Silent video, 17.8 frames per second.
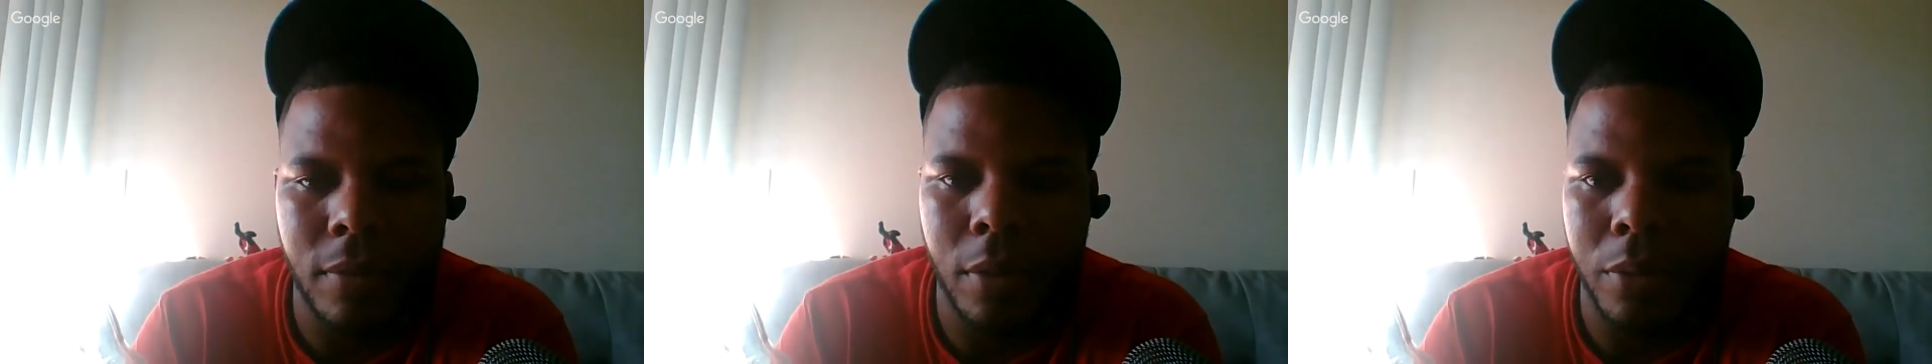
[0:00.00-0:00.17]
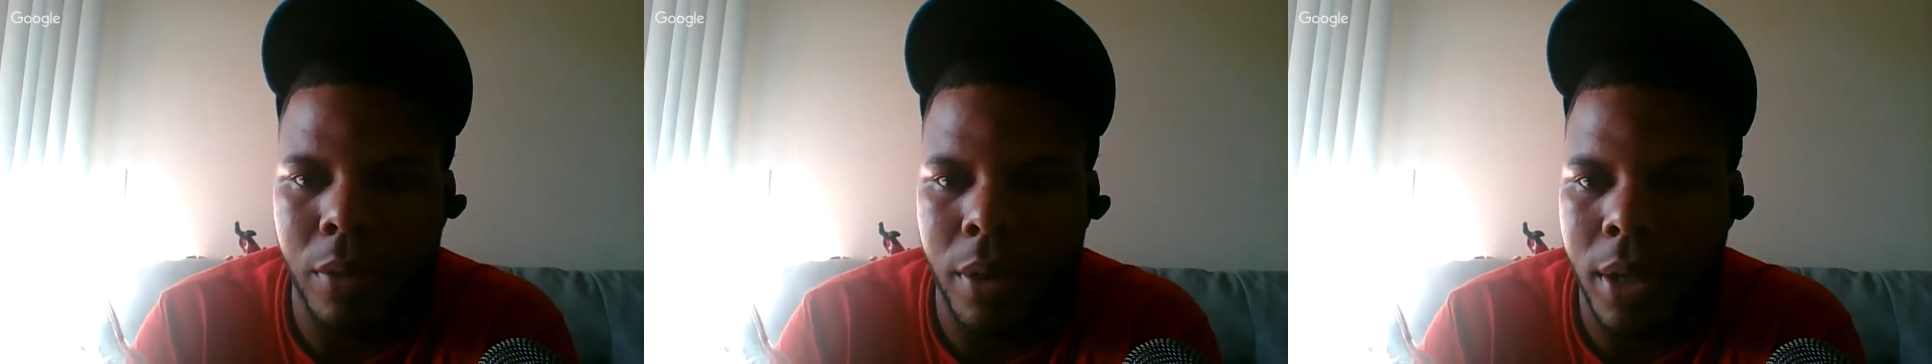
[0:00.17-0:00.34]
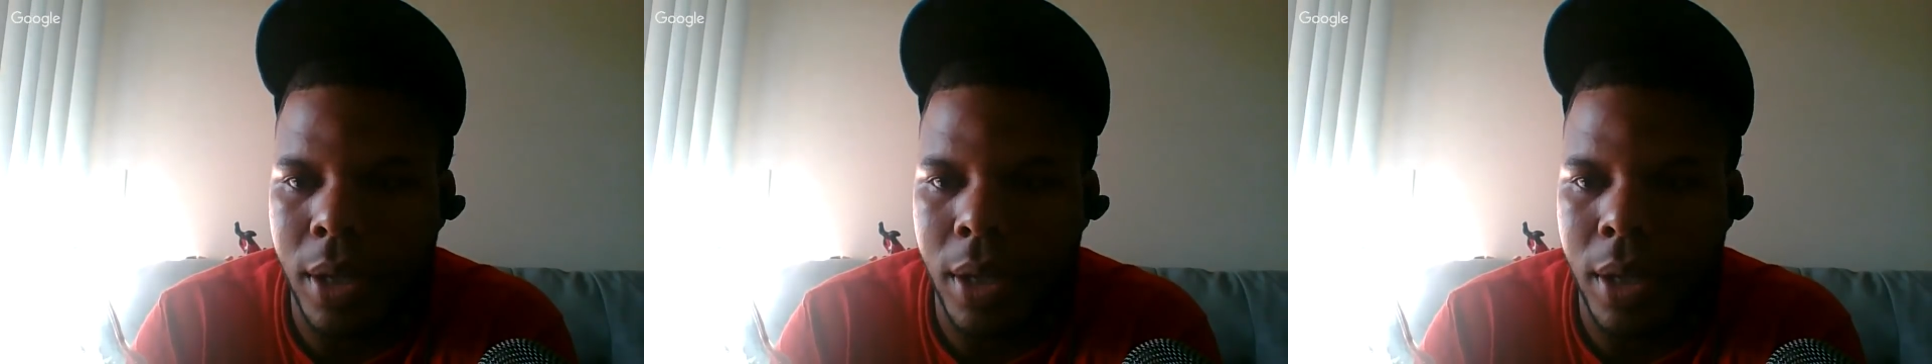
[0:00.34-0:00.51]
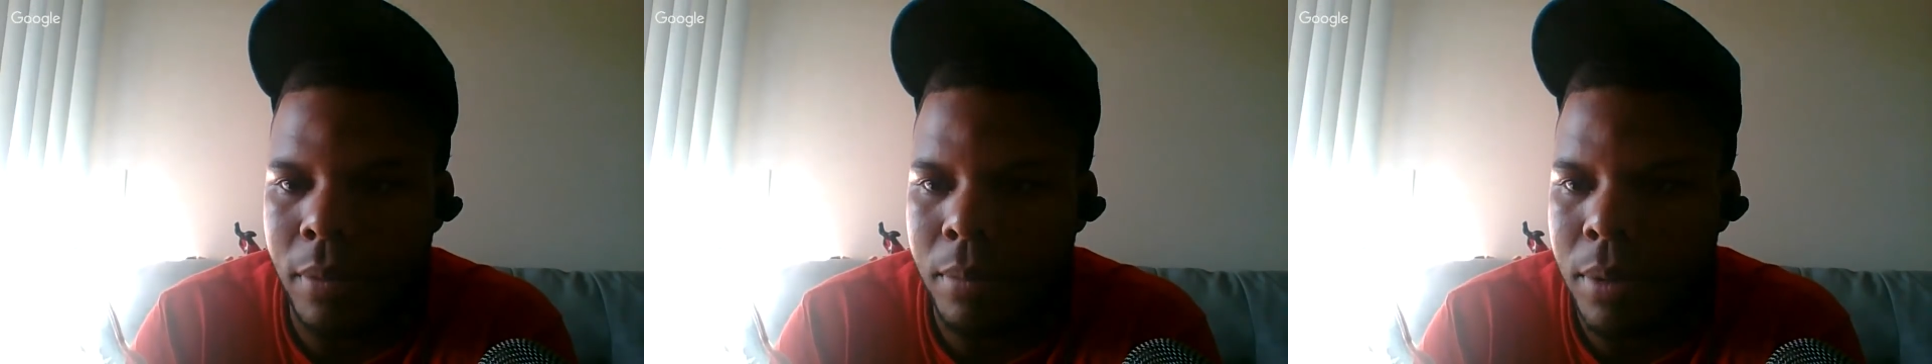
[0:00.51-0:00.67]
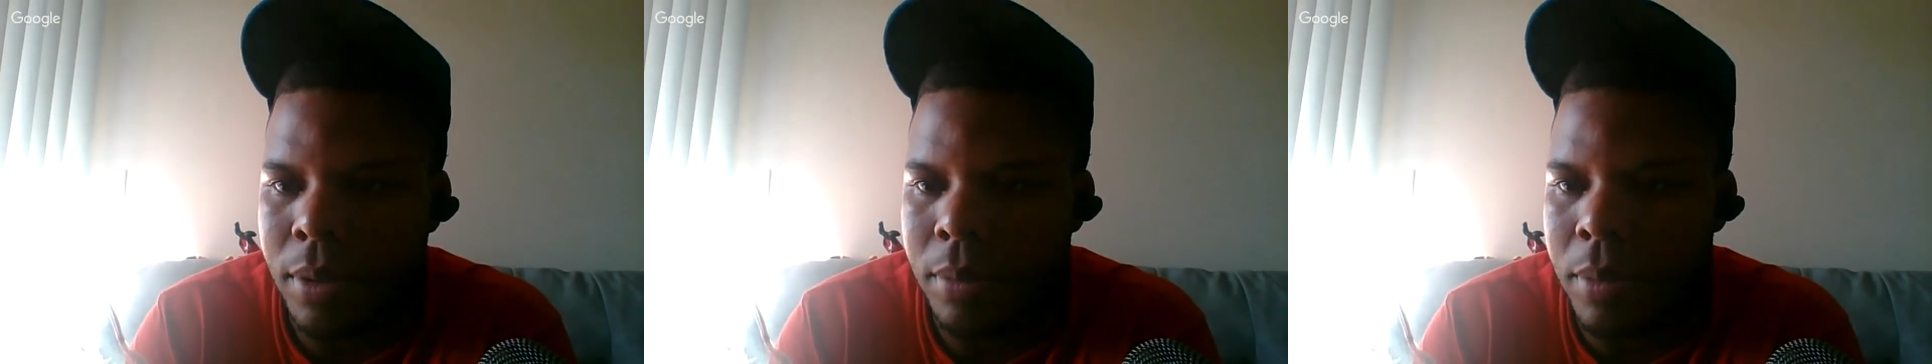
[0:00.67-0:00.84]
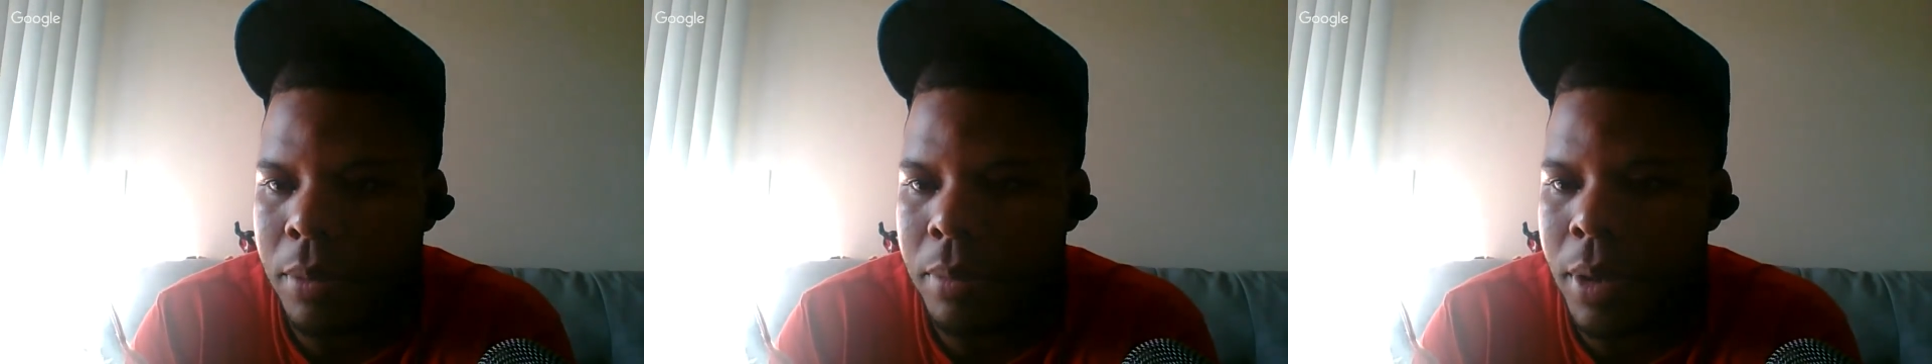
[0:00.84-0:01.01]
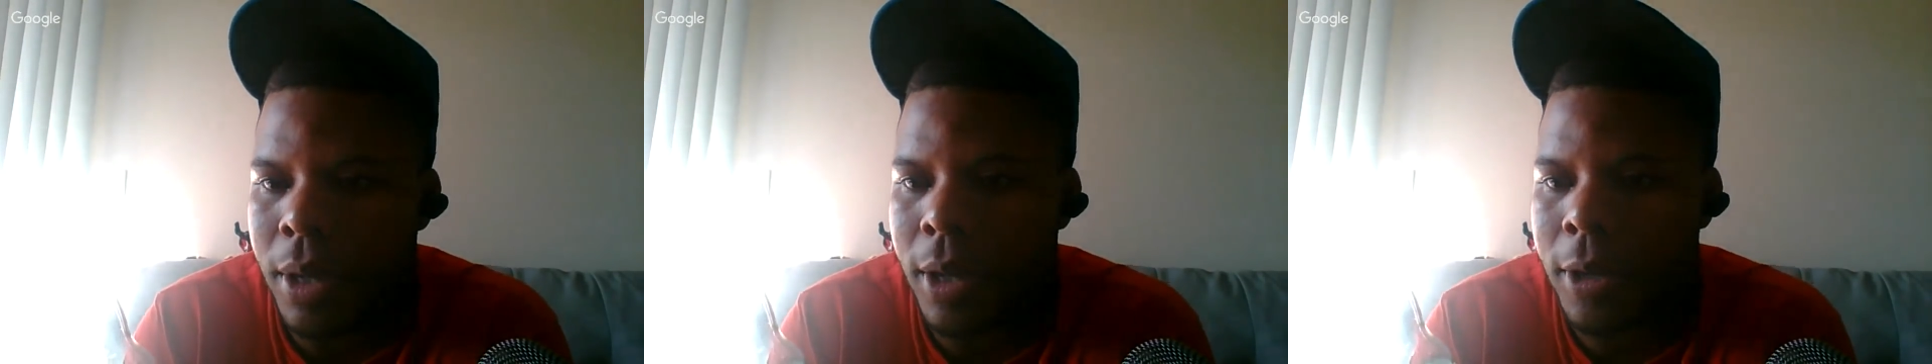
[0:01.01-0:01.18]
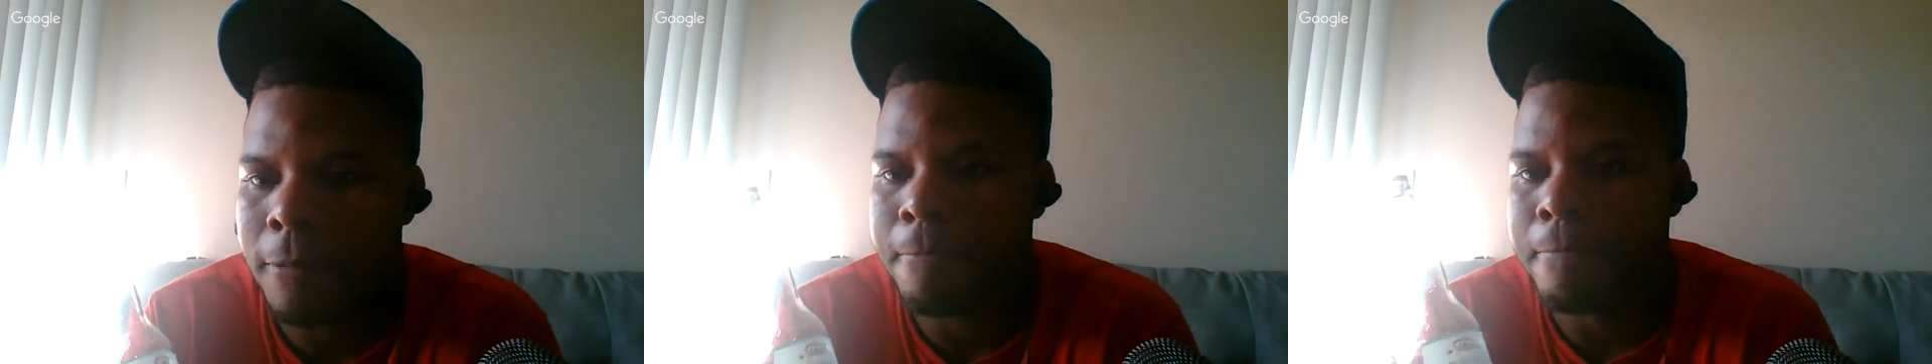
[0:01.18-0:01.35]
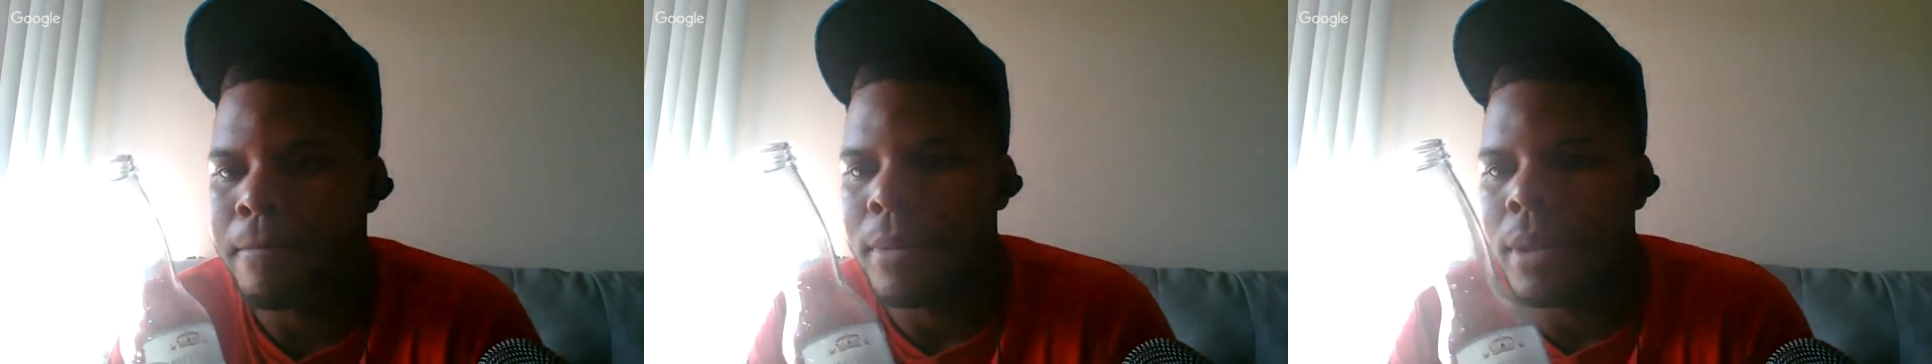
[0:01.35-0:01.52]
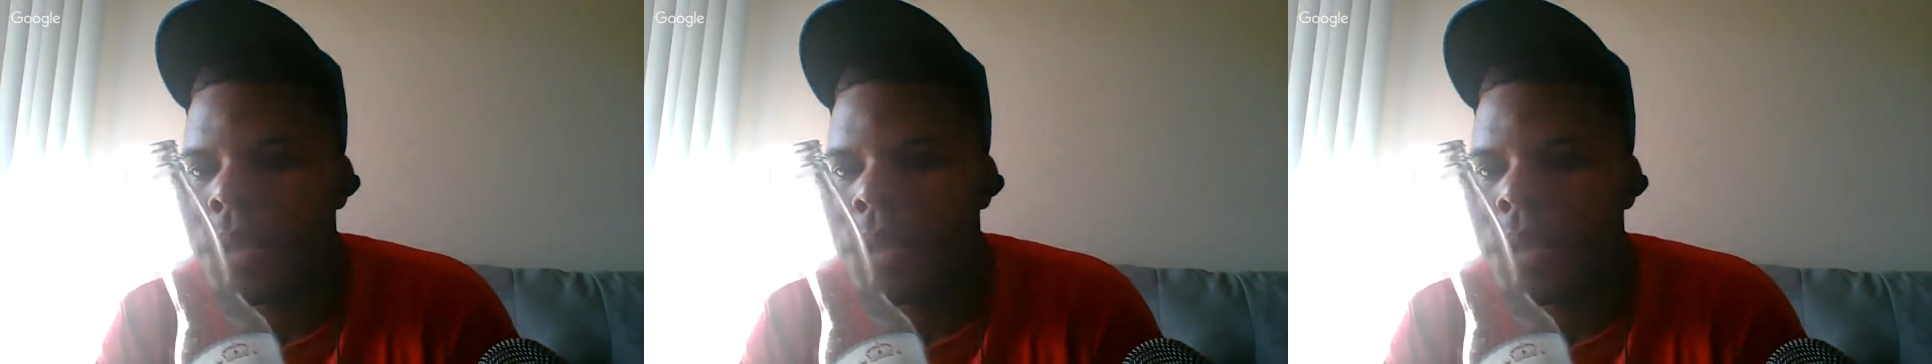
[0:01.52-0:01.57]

feel free to give them to me, man.